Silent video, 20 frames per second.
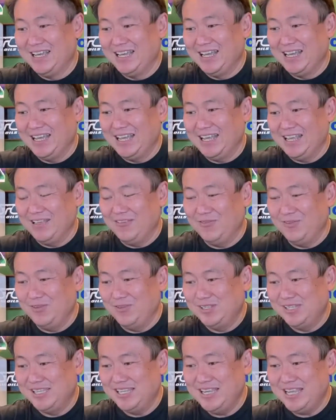If you
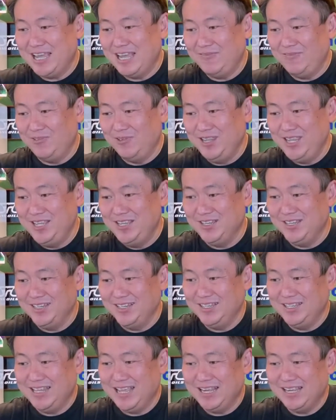see carefully here,
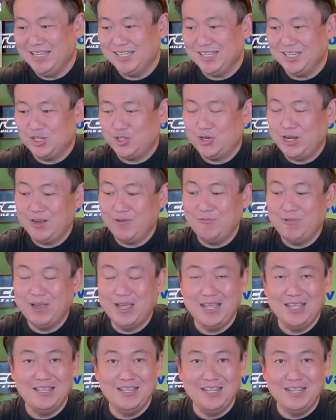there is a tread wear
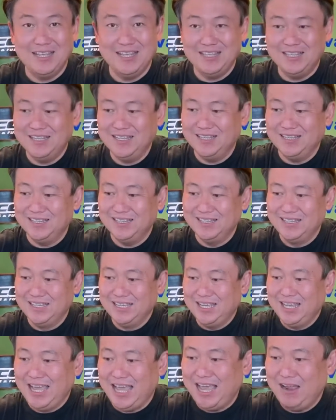indicator.
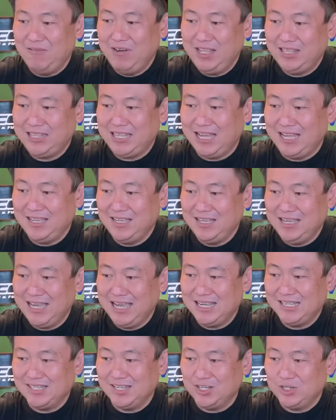Every tire
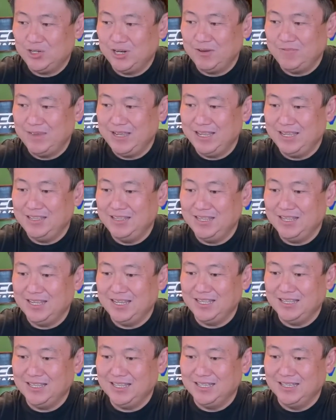has a tread wear
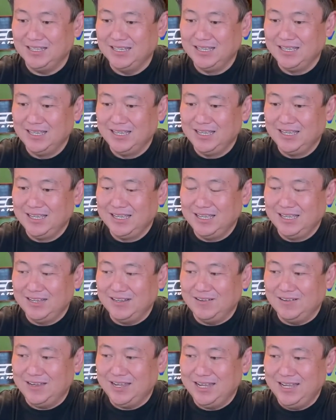indicator.
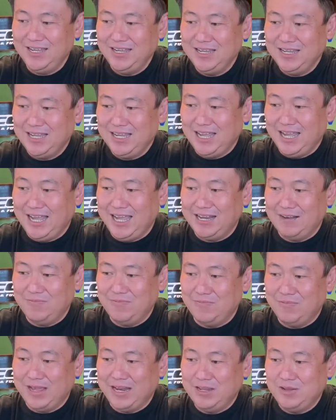Okay,
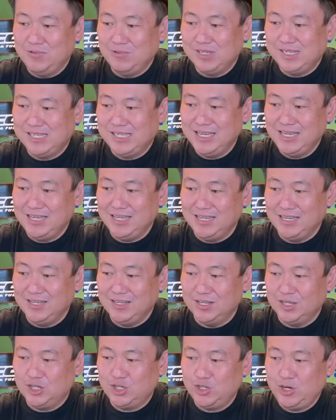and when you see
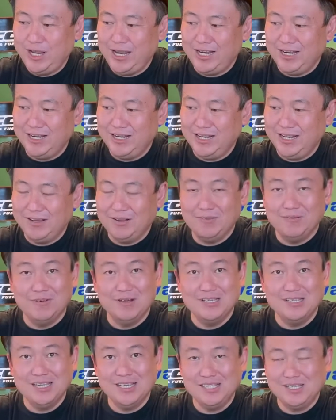the tread
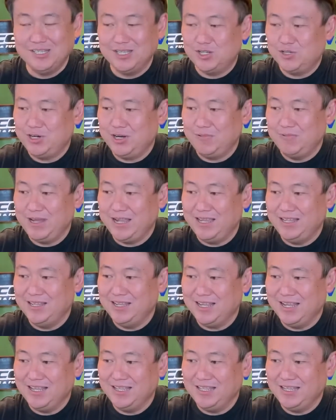versus the tread wear
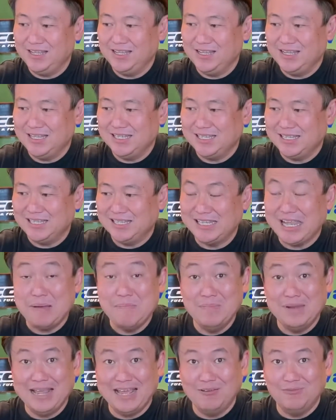indicator is
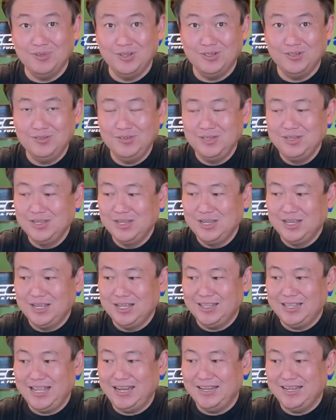same level,
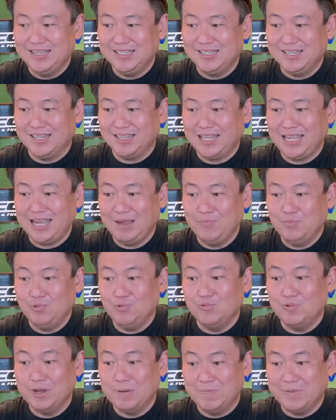that is the time to
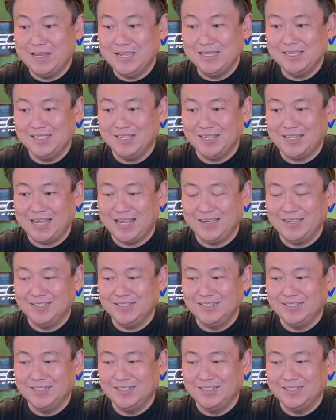replace the tire.